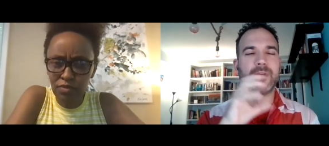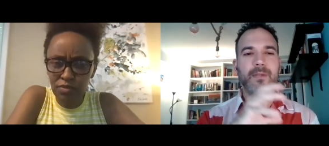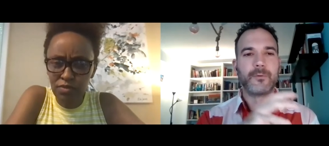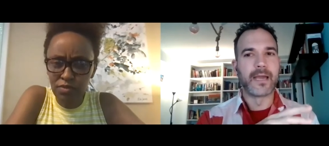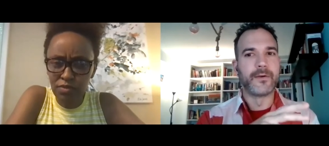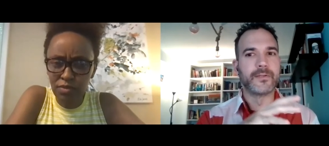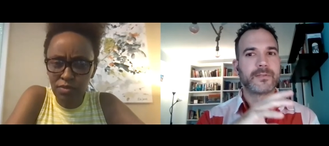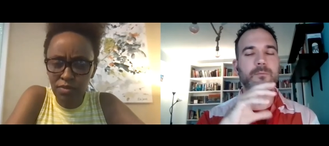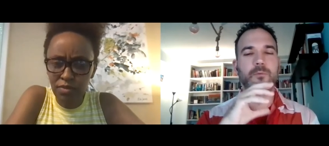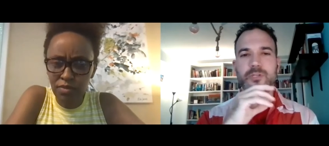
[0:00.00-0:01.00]
Speaker 1: female
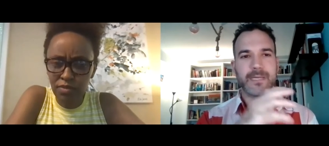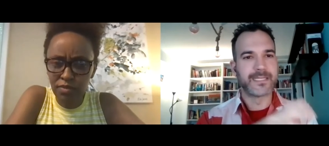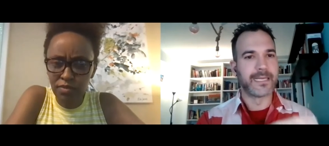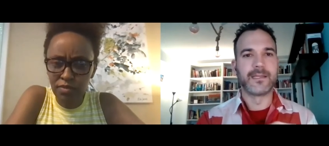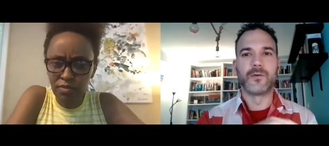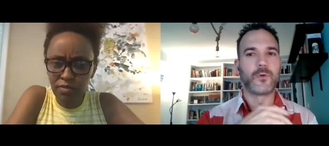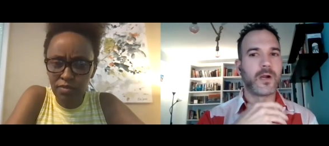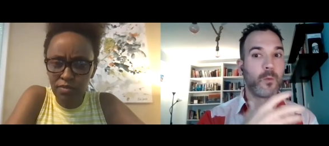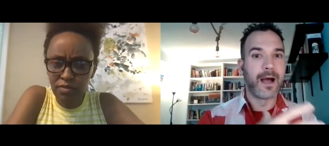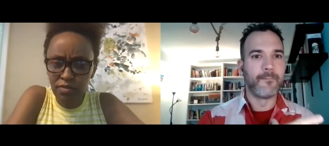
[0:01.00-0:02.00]
writers like Buchi Emecheta or
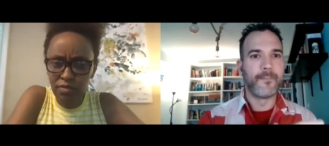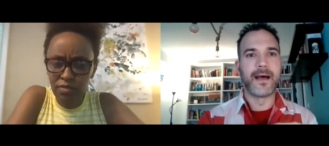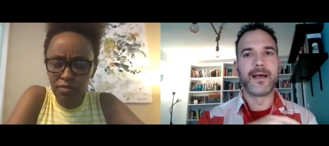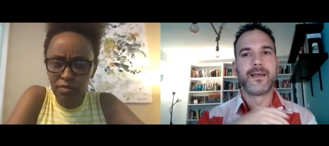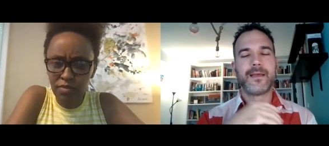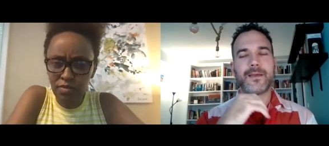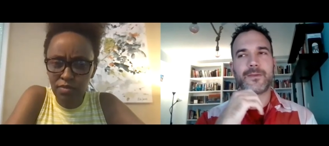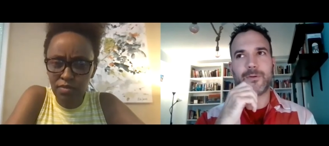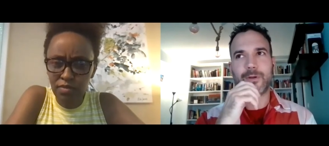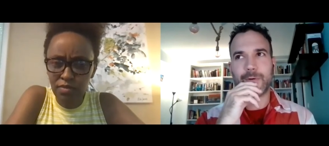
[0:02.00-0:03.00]
Flora Nwapa,
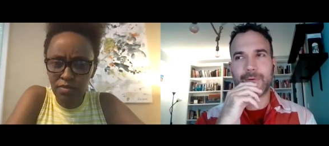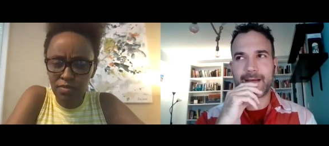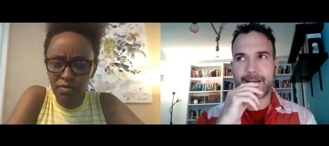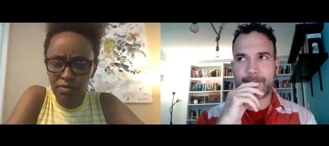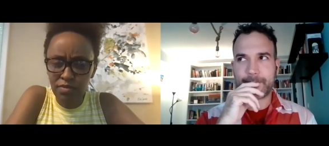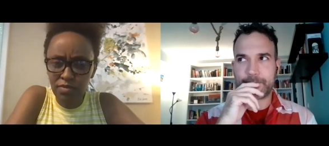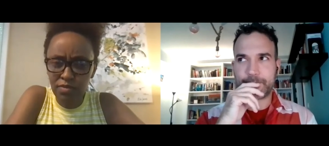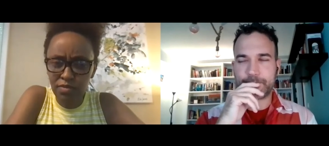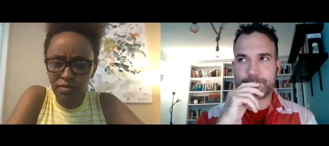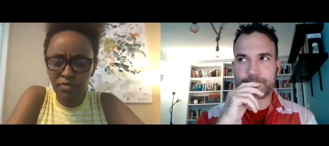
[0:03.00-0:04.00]
you know.
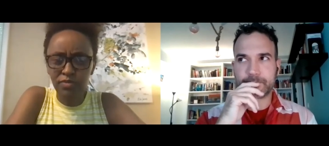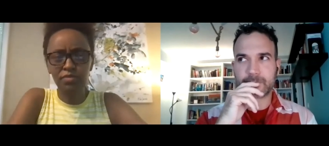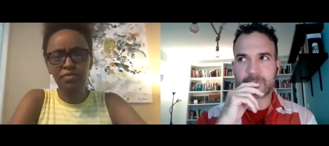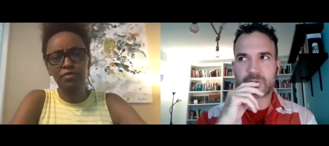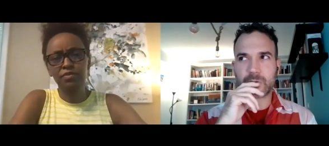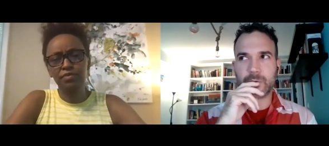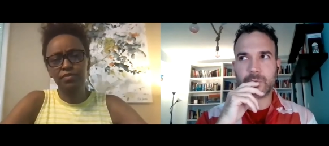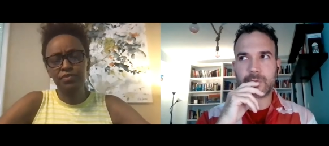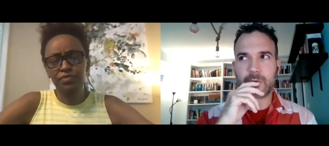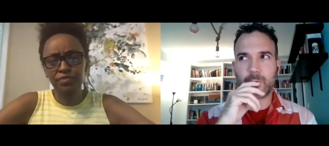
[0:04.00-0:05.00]
Um,
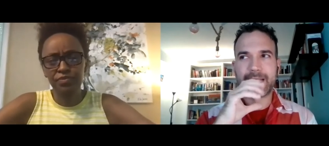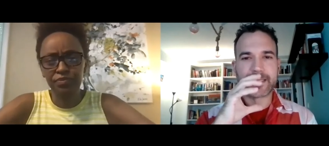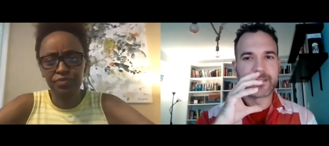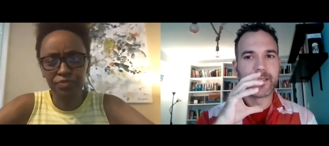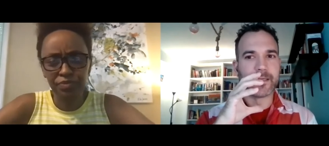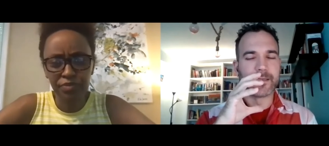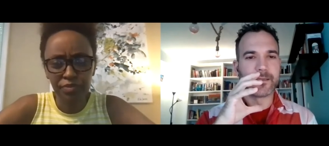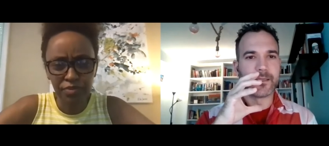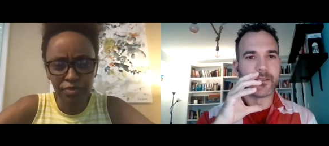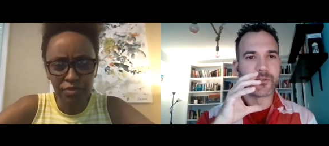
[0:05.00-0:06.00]
so what I see
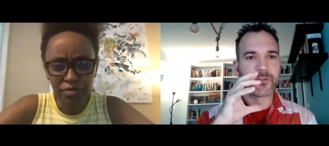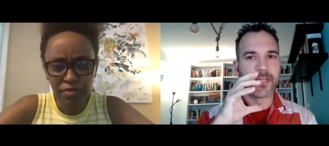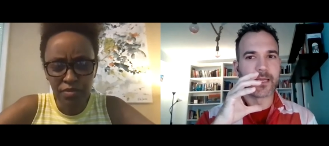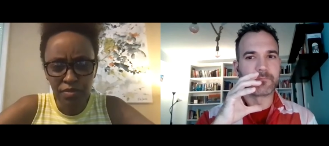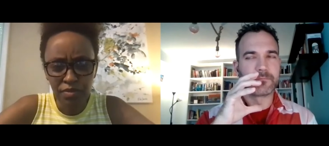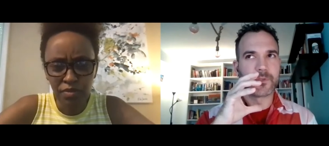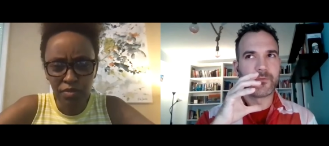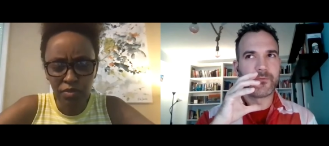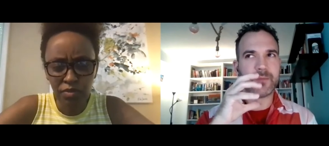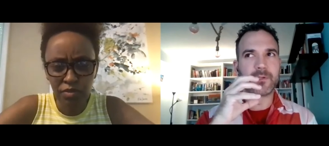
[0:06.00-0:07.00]
is like
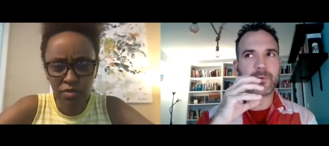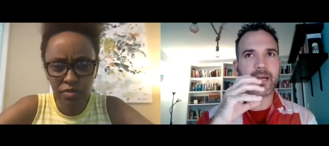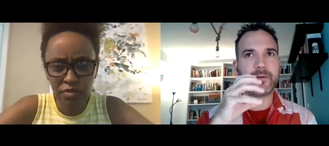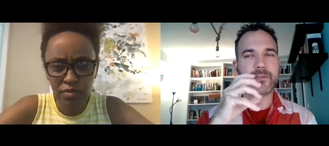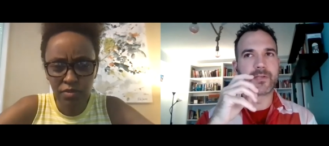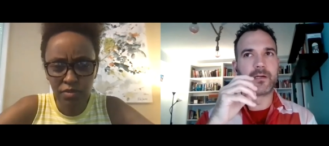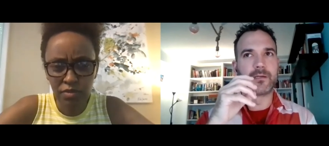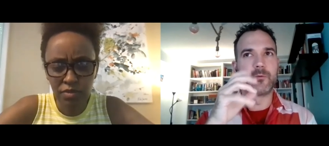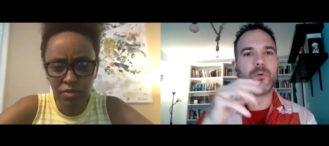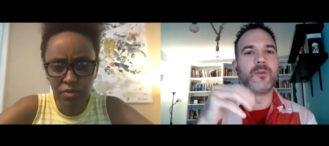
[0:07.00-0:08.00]
female writers
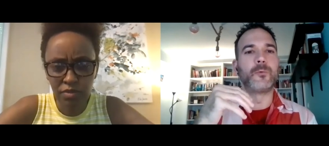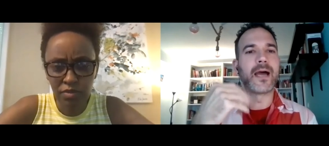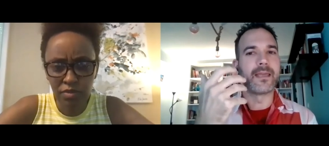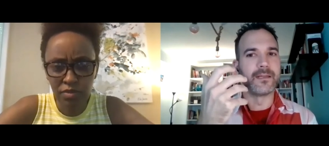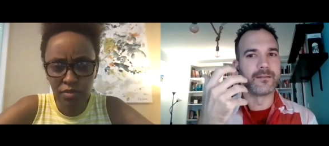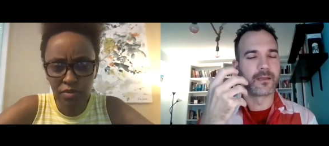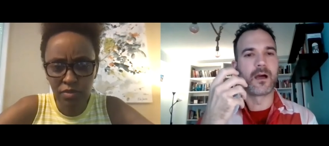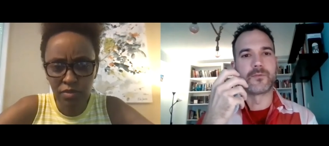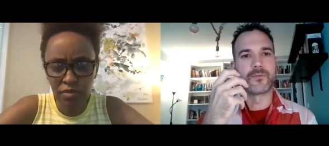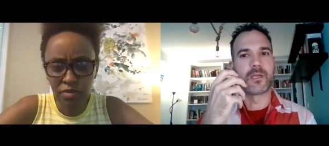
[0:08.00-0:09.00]
are rewriting the
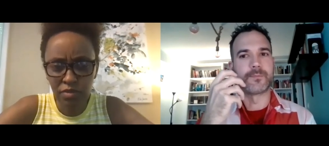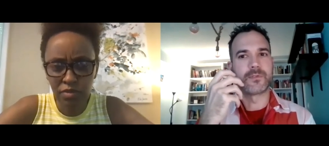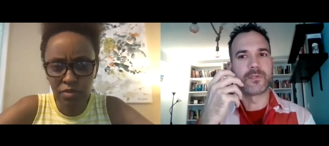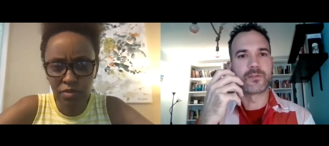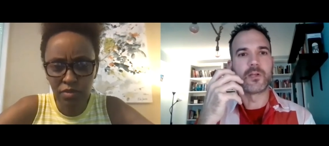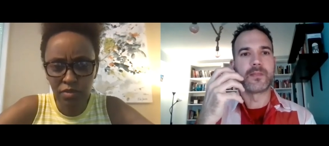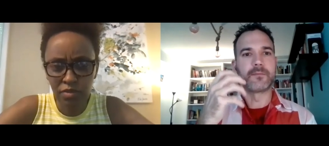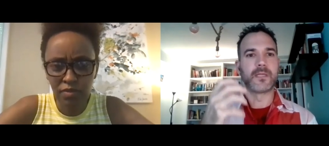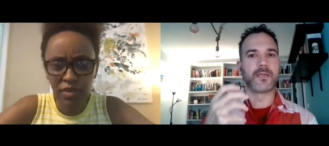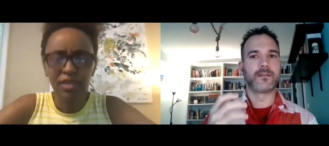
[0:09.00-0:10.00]
concept. It's not
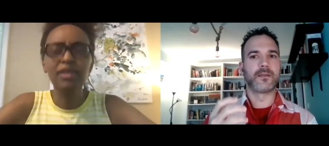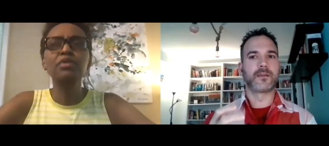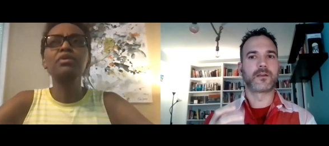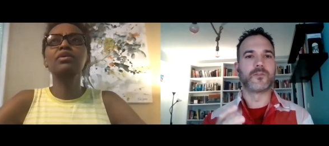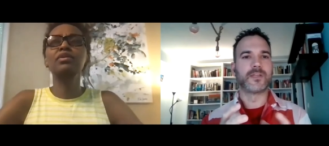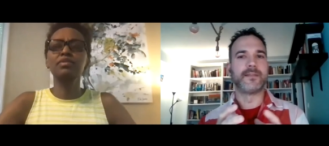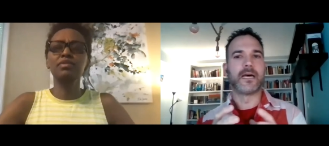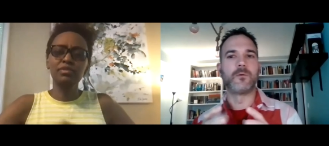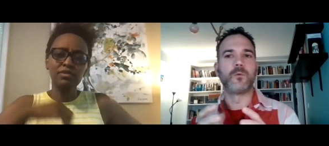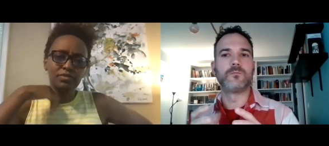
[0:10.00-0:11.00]
the, the, the concept
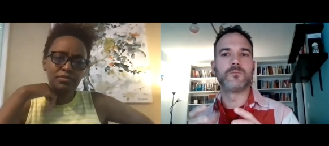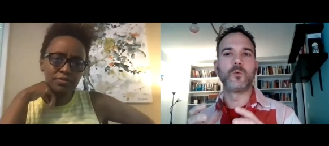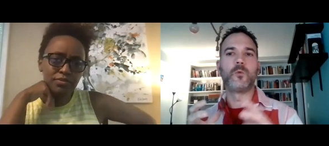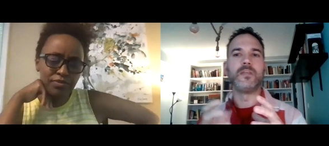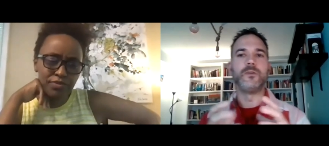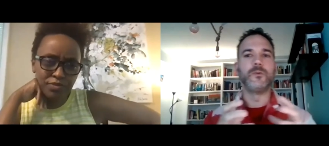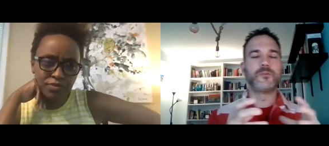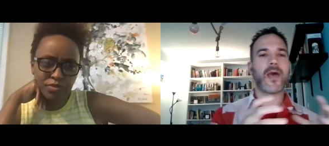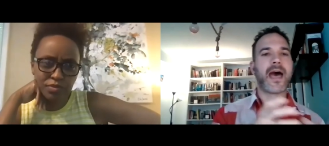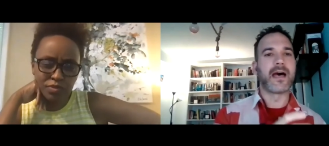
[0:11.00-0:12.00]
that we
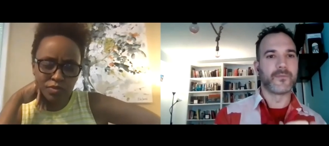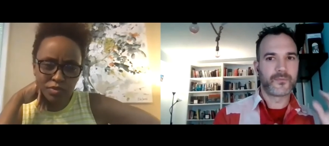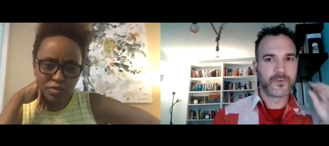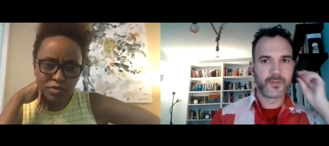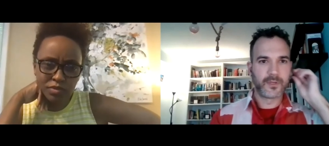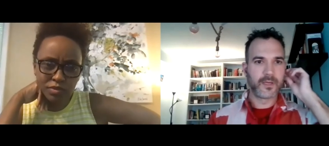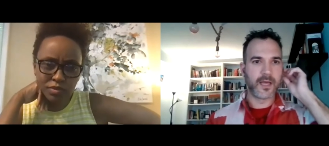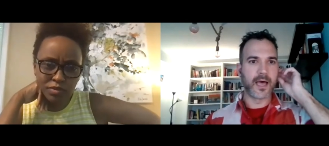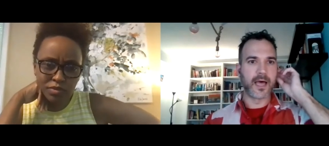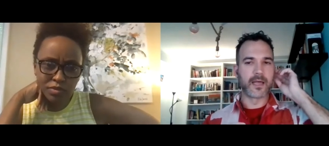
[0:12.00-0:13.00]
used to have
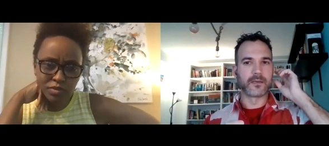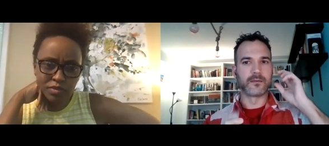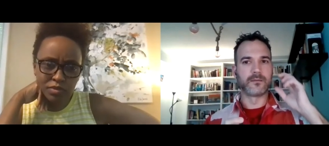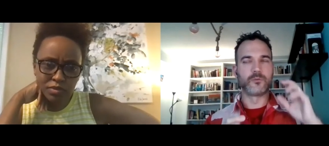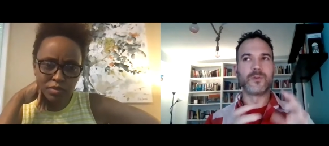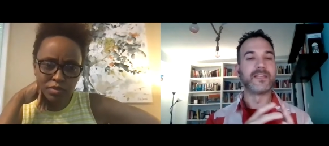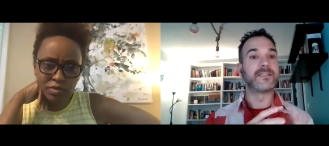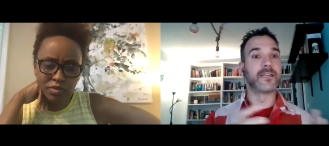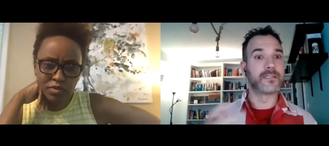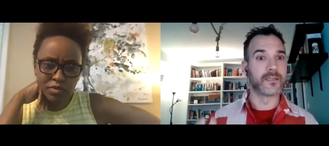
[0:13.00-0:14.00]
um, during the
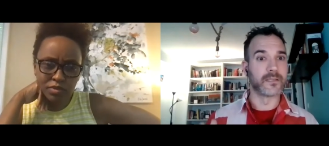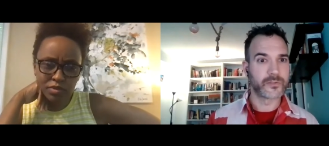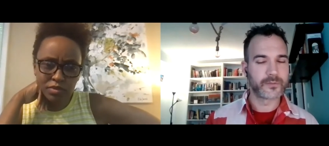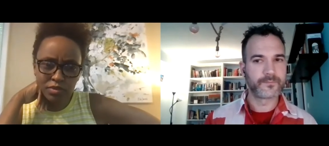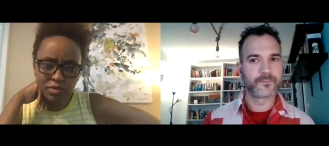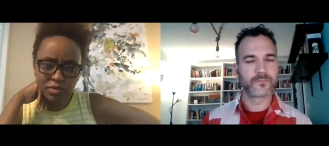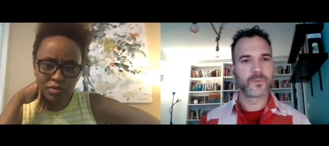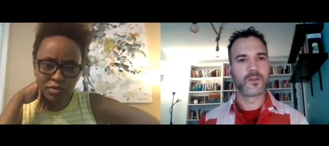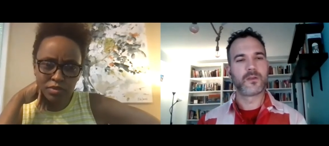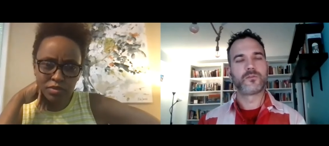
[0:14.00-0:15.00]
60s.
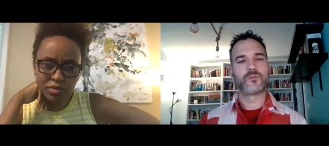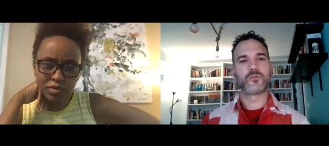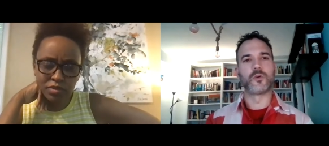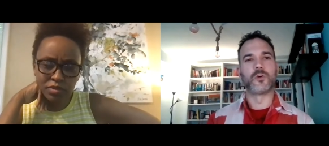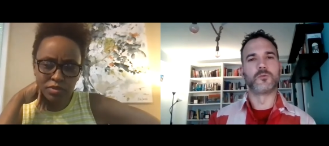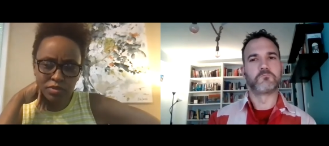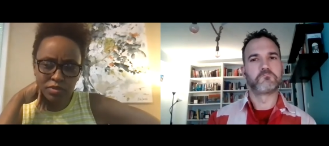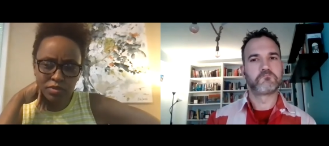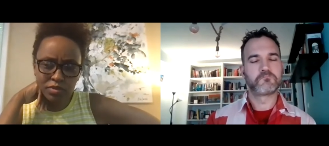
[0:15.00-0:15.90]
So